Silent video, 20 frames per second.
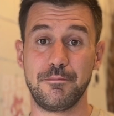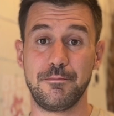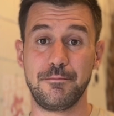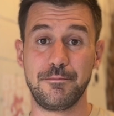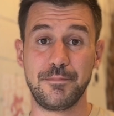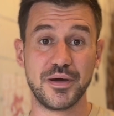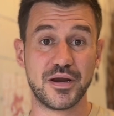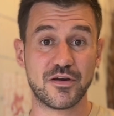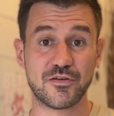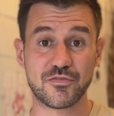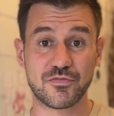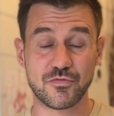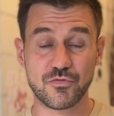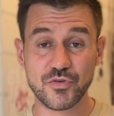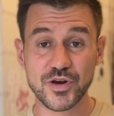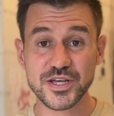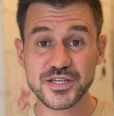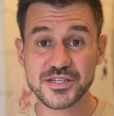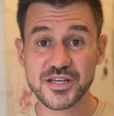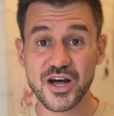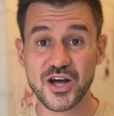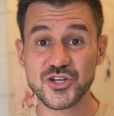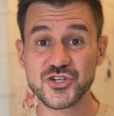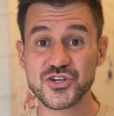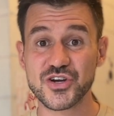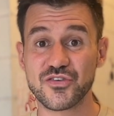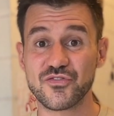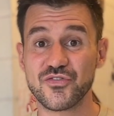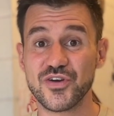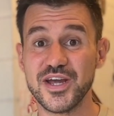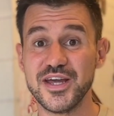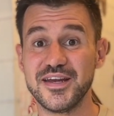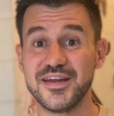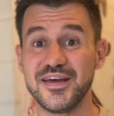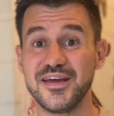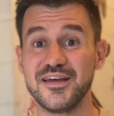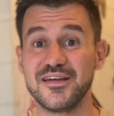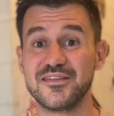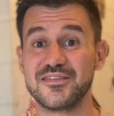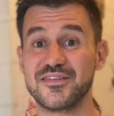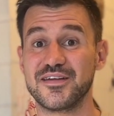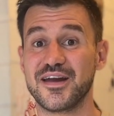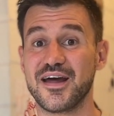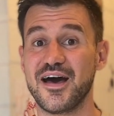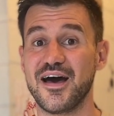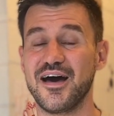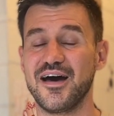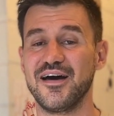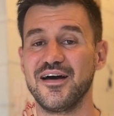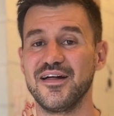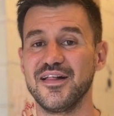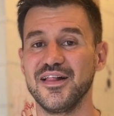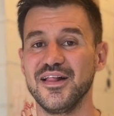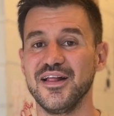bit of researching and reading that